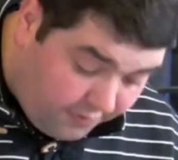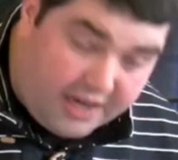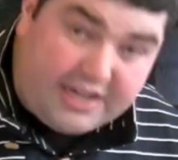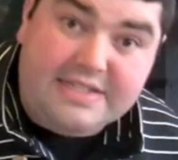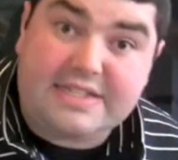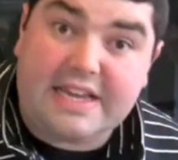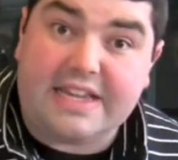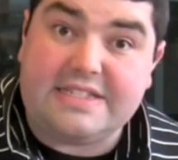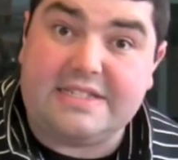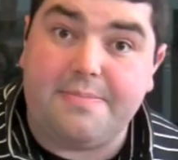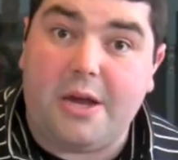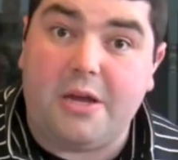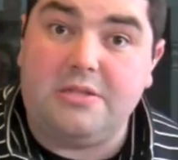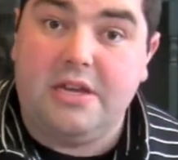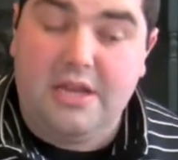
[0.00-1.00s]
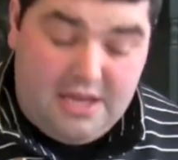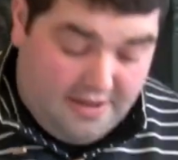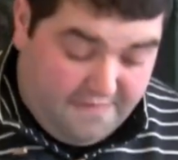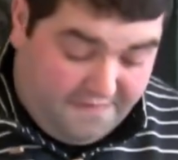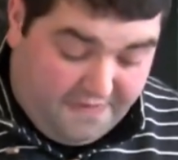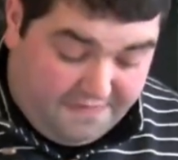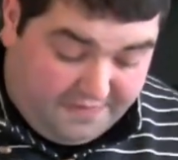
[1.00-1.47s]
rice takes about
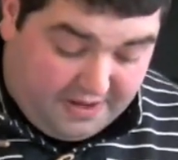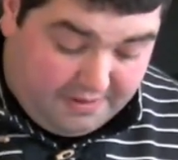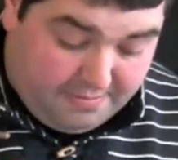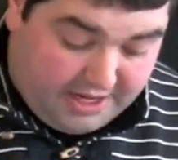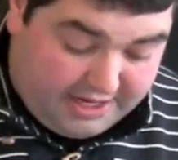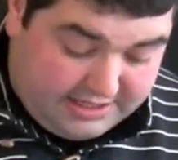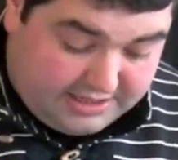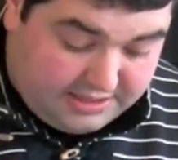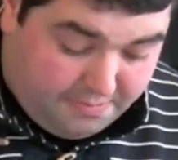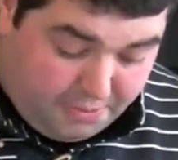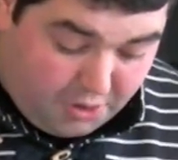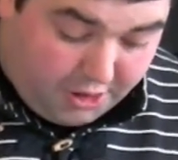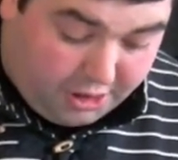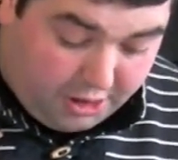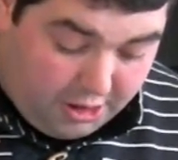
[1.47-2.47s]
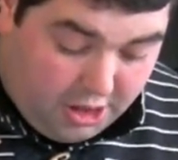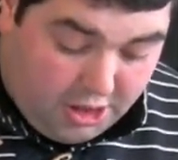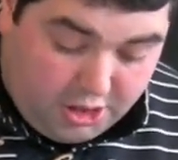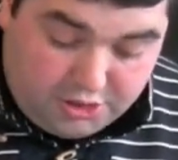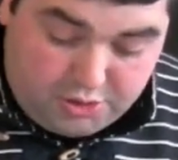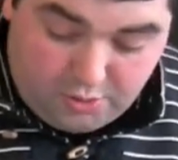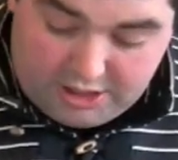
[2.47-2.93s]
15 minutes to boil.
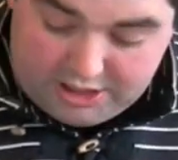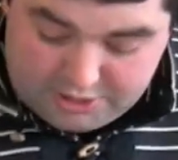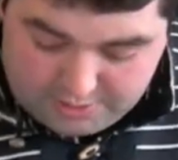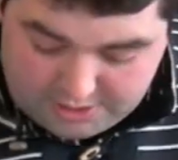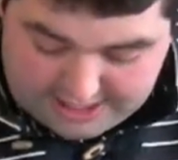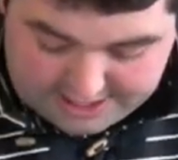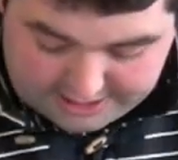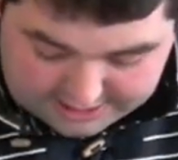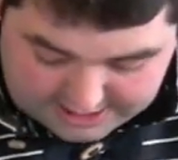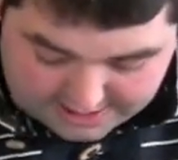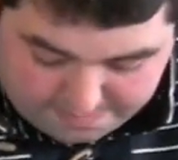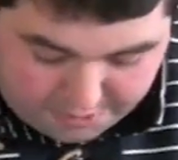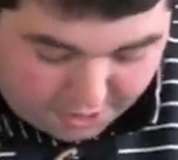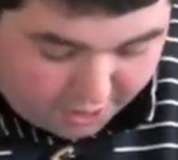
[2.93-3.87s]
So whilst we're letting that